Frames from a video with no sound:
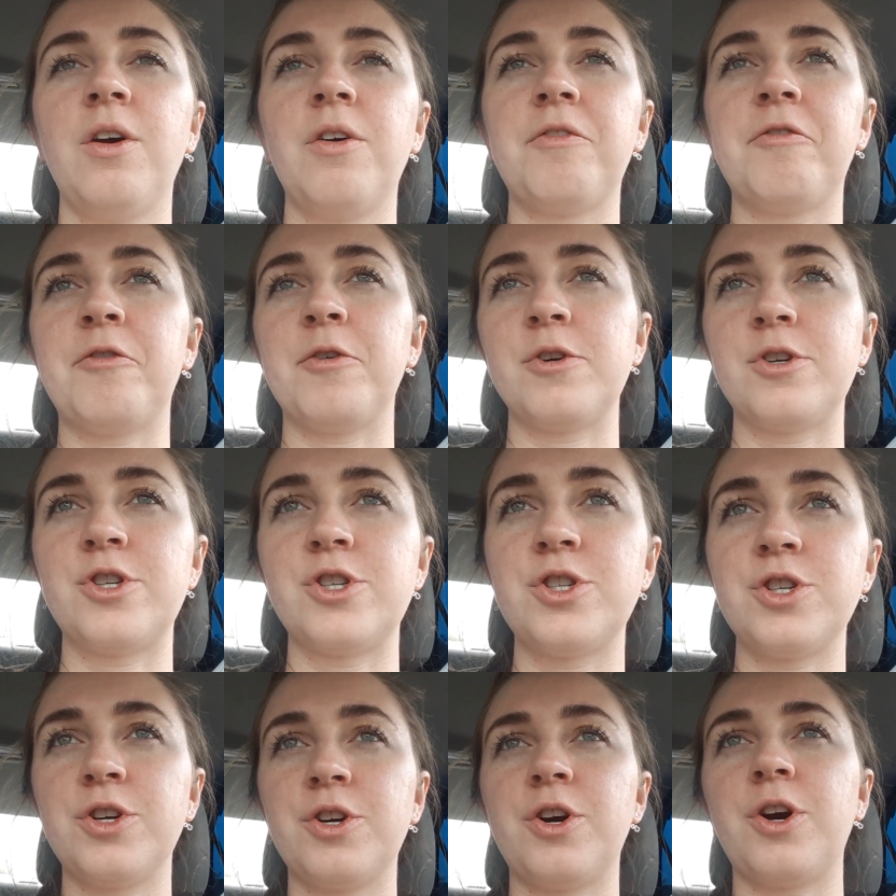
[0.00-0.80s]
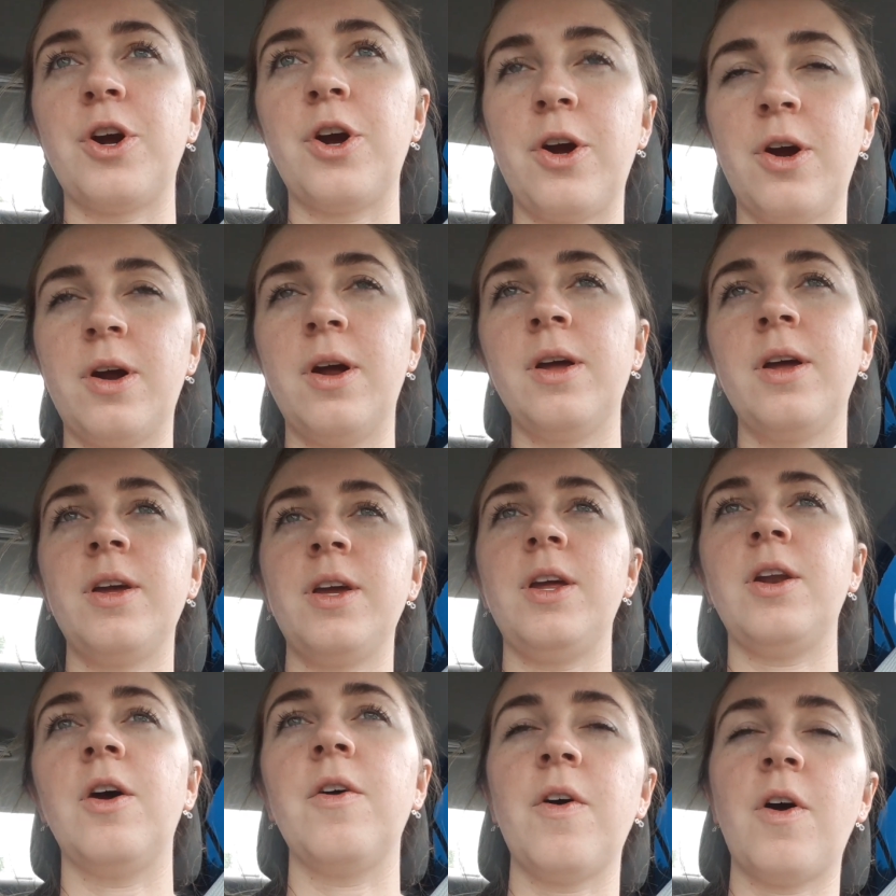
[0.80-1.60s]
for sure,
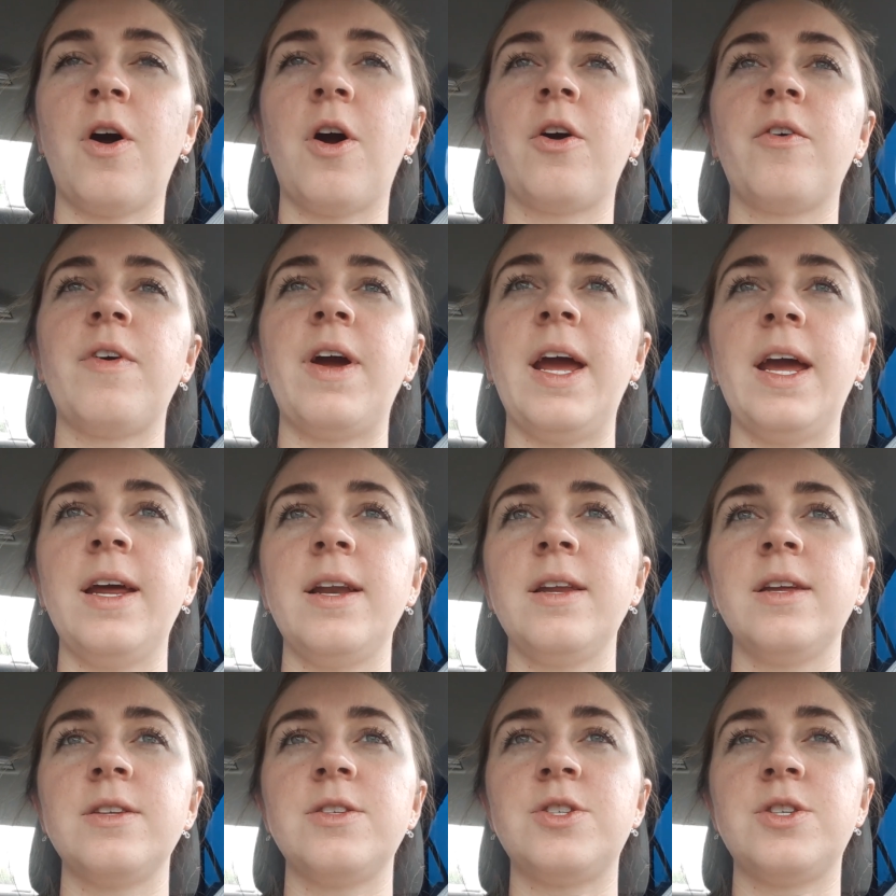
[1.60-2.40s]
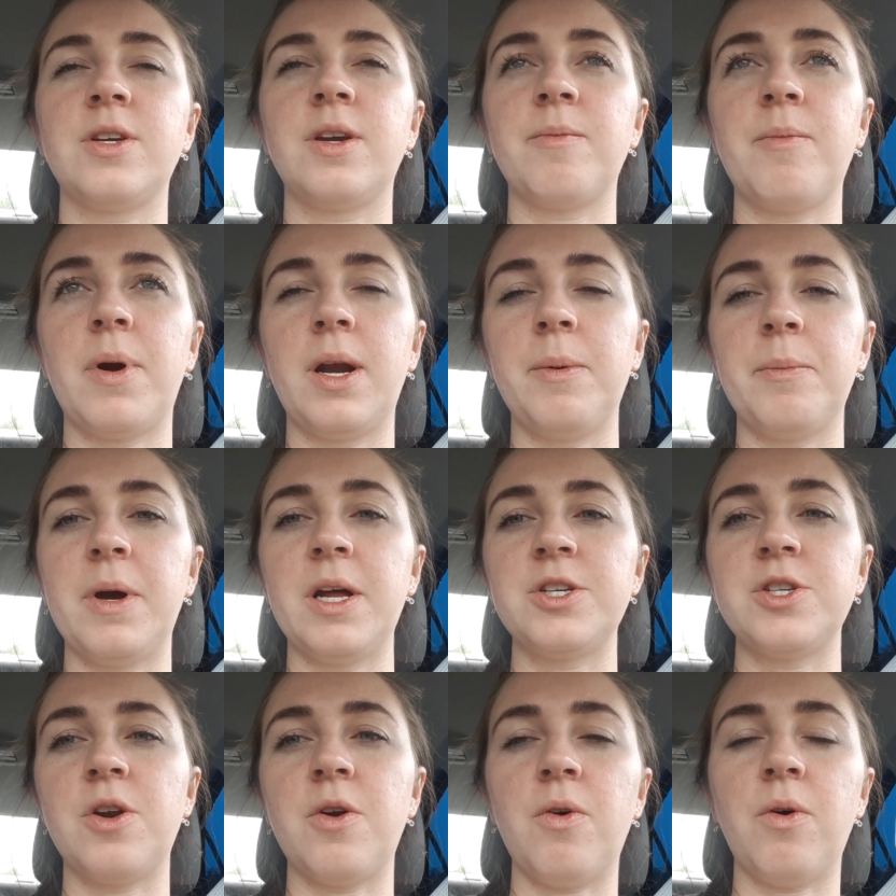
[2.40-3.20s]
you know, the heart rate is pretty
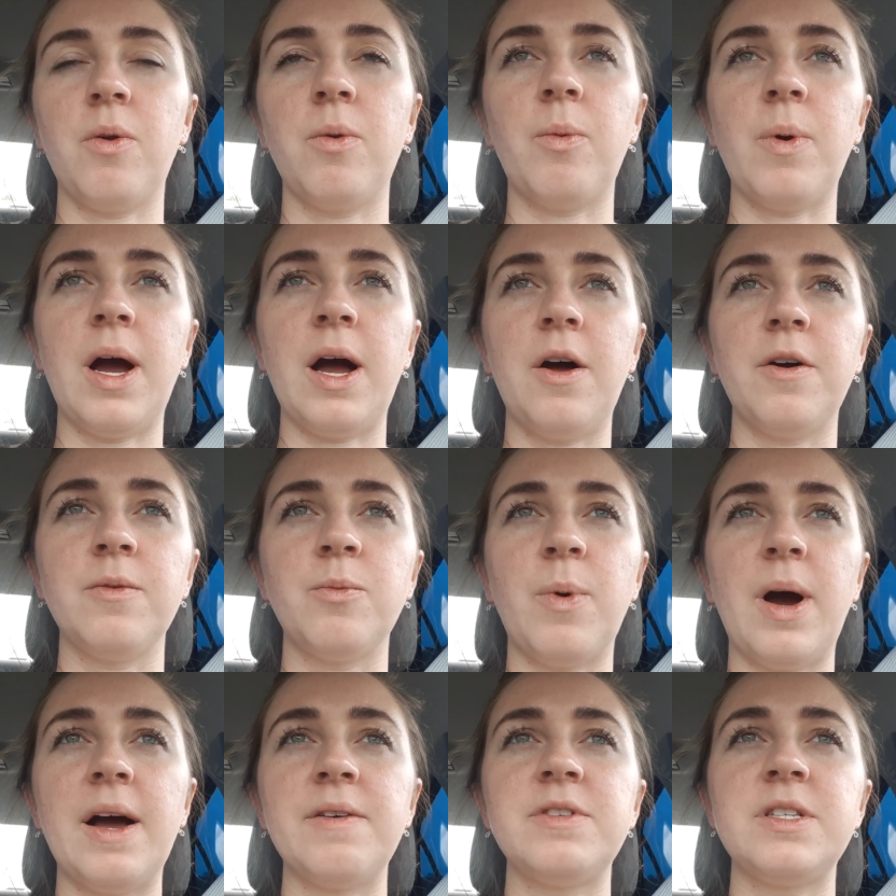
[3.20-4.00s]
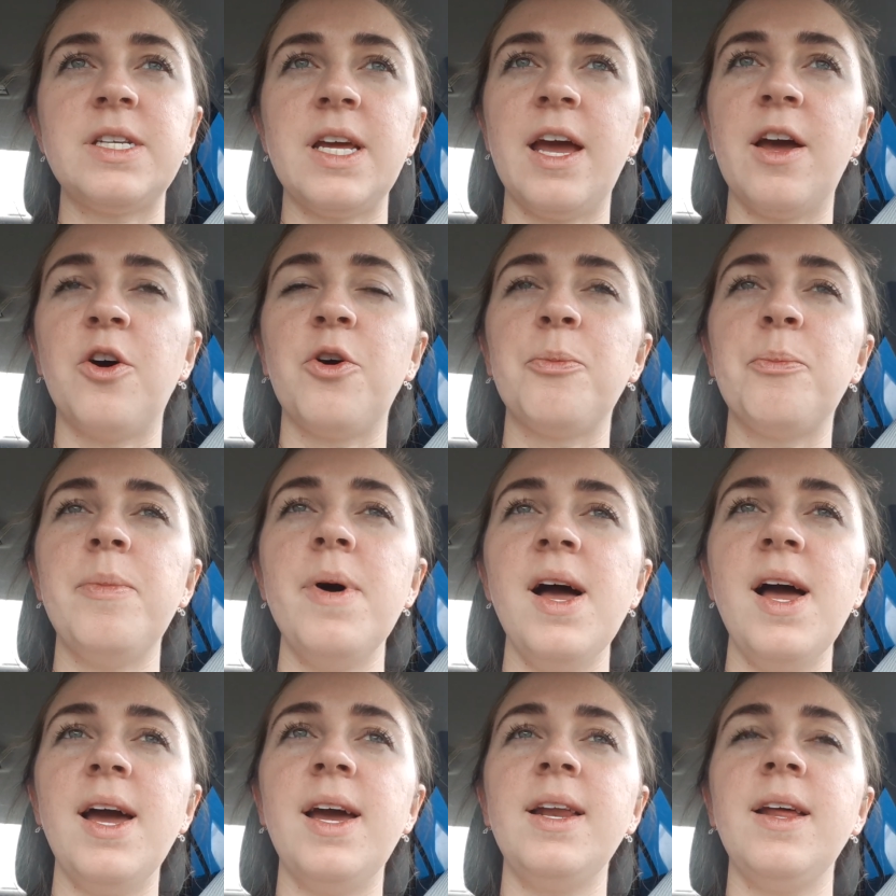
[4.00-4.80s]
much an old wives' tale,
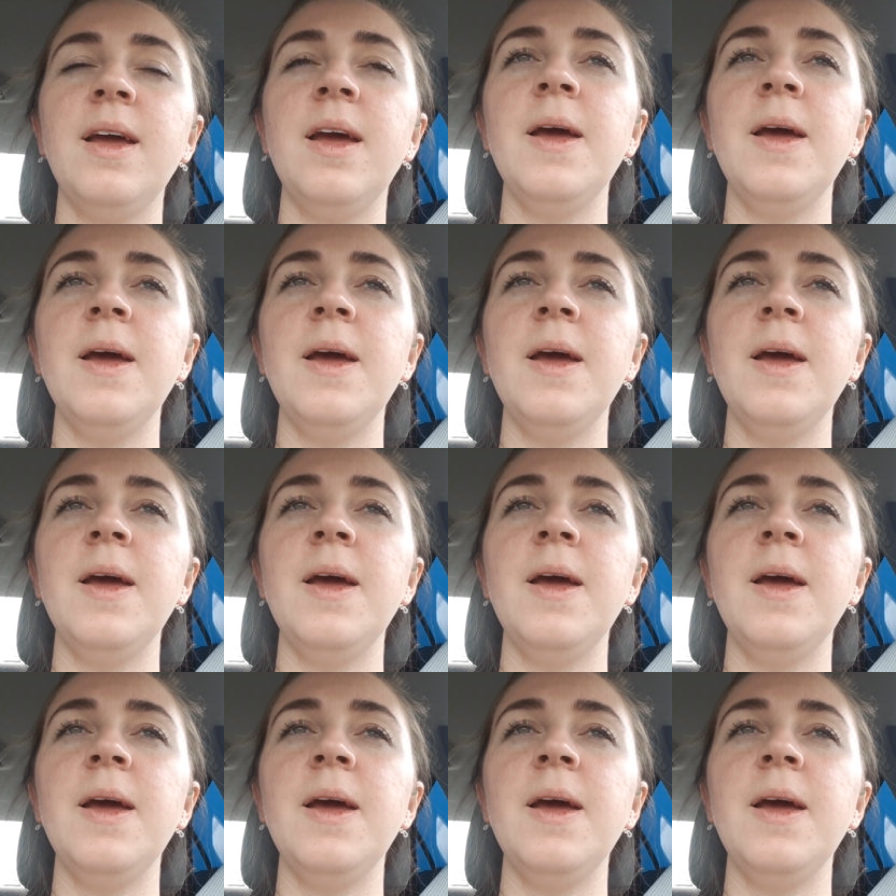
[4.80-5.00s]
but